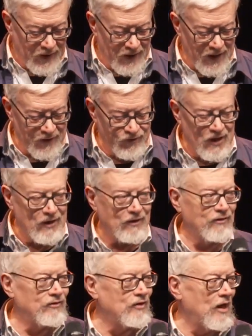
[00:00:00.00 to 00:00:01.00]
And then it
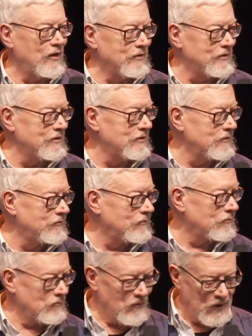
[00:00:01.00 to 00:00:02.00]
says,
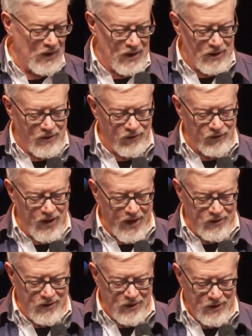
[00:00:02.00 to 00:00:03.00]

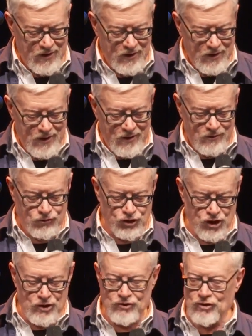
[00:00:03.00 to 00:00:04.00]
then
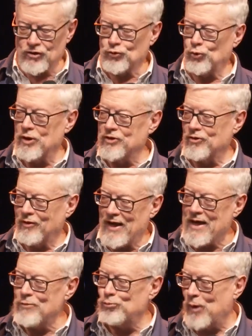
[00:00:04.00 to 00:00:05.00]
Jesus was
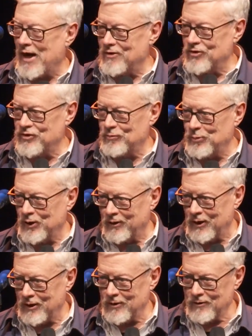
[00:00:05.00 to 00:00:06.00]
led by the Spirit